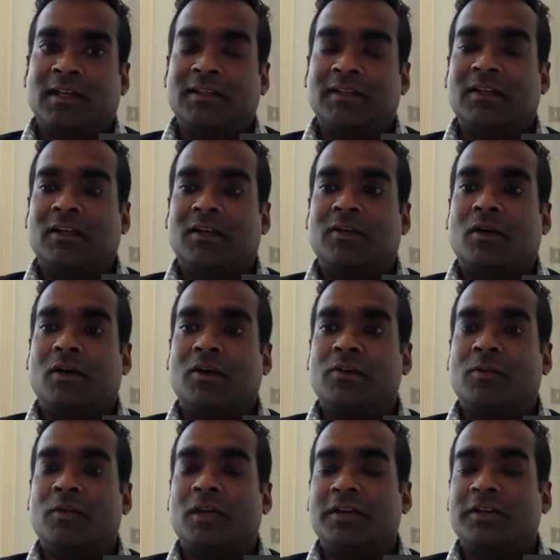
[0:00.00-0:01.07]

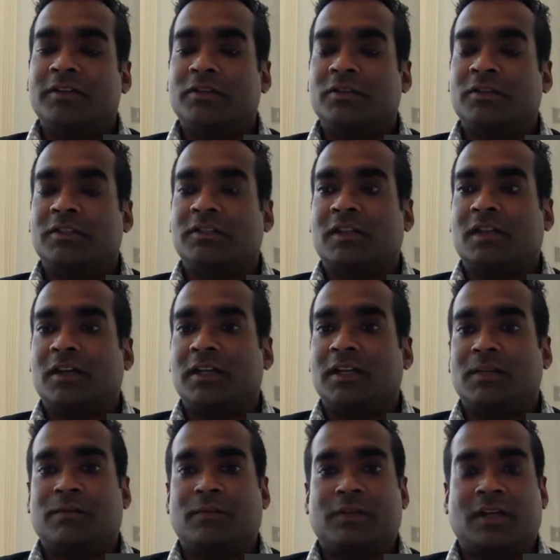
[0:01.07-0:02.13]
Otherwise you're
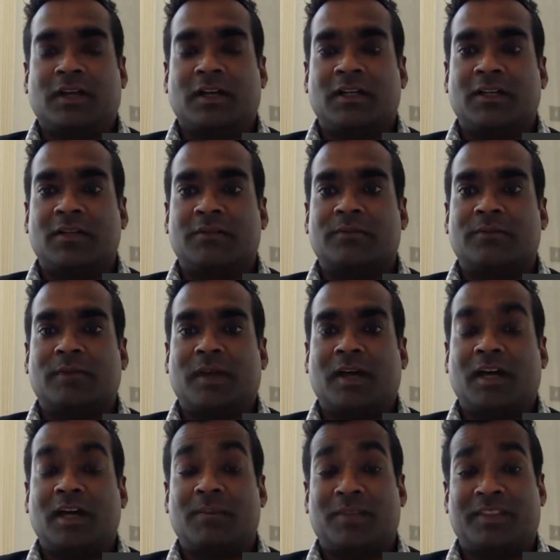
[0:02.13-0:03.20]
designing for kind of
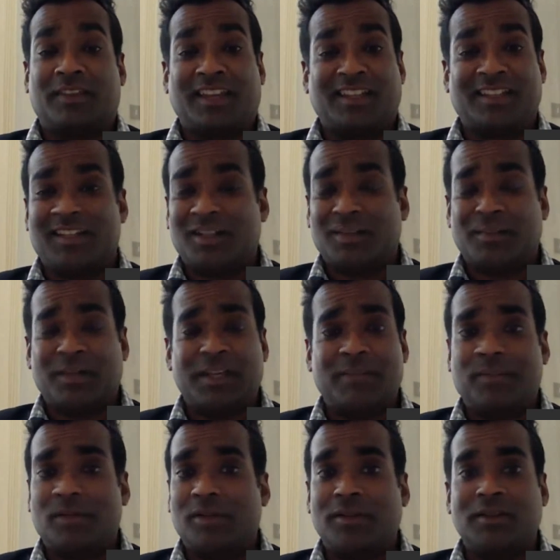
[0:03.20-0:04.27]
hypothetical
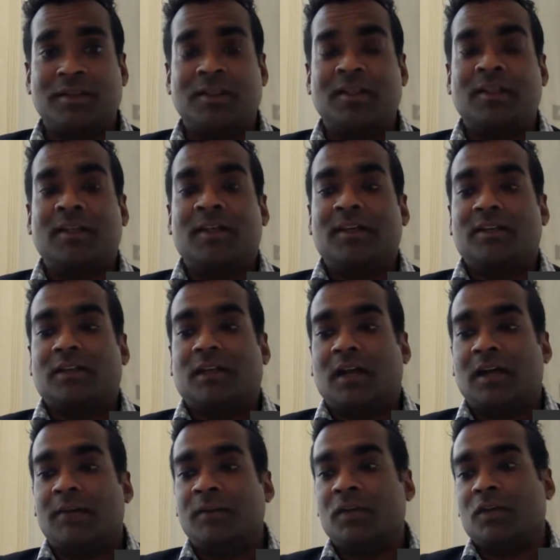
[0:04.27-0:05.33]
people.
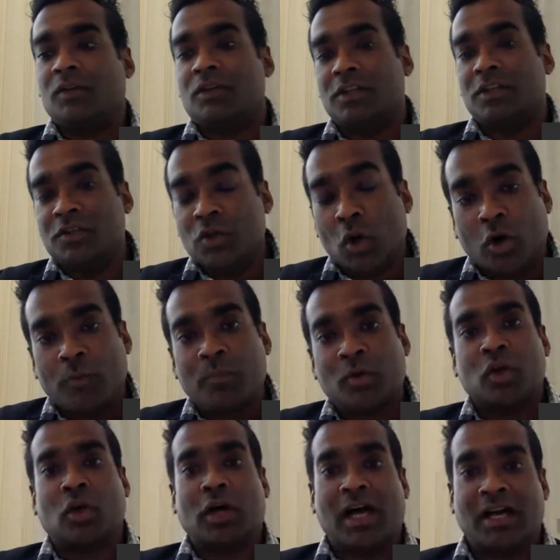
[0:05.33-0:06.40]
You're
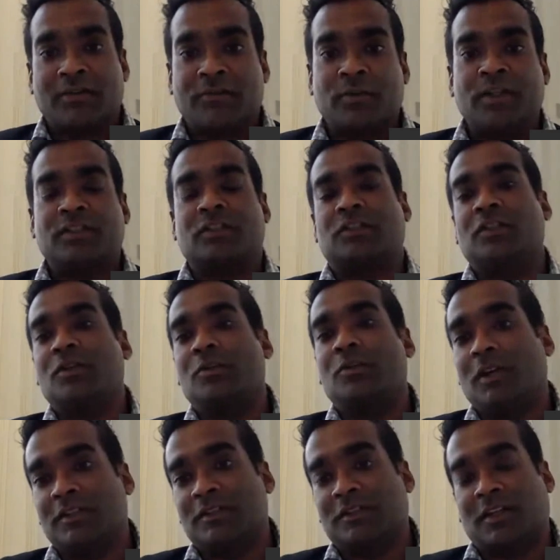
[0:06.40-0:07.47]
normal or average are two
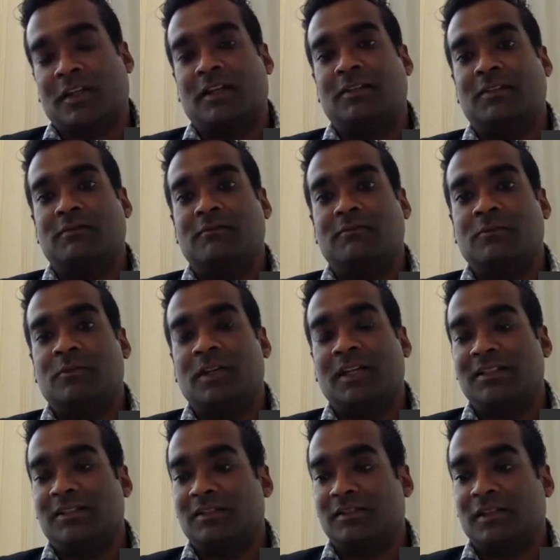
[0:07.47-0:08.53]
words that I
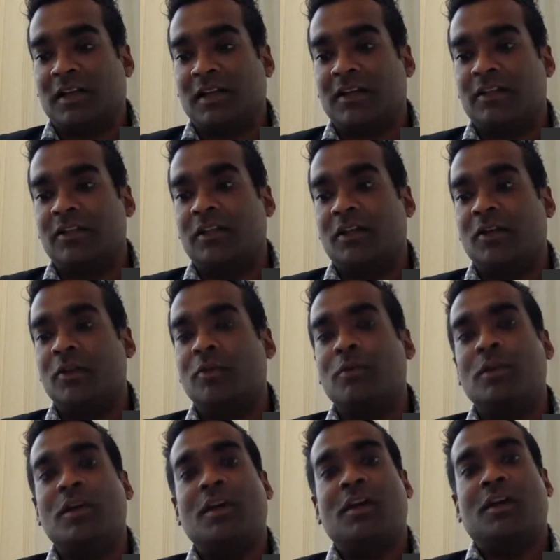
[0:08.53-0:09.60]
really dislike.
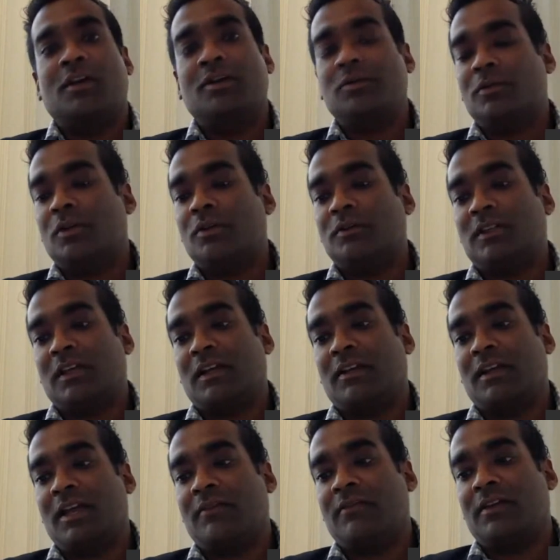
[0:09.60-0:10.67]
Who's
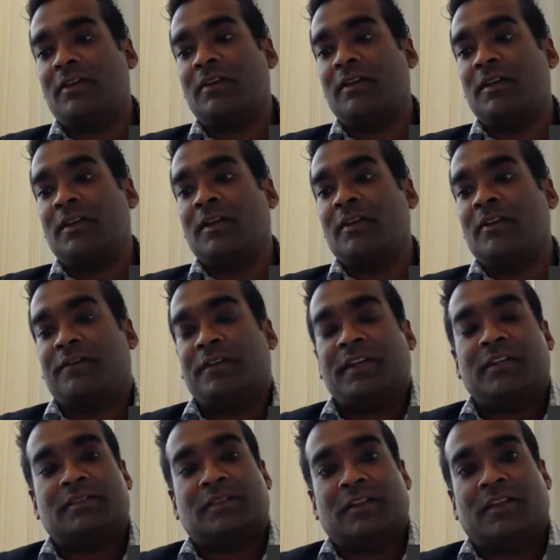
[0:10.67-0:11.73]
ever
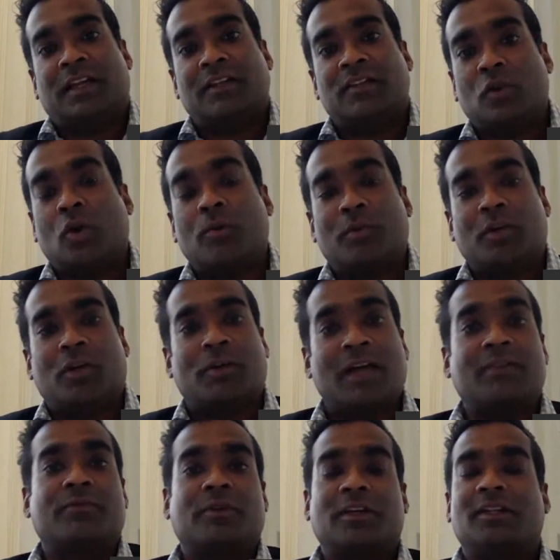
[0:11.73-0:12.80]
feels that they're normal
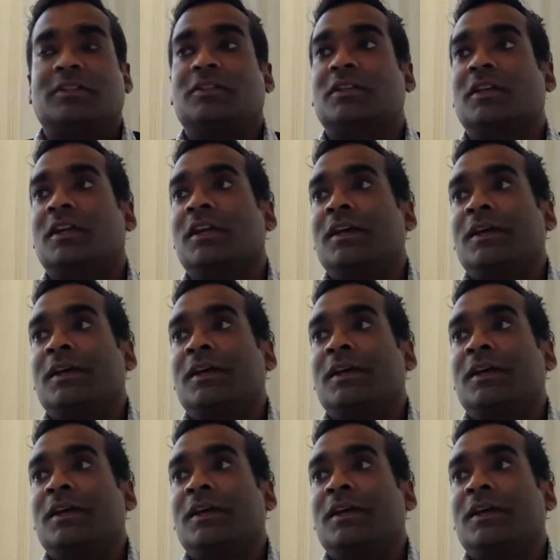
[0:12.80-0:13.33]
or average?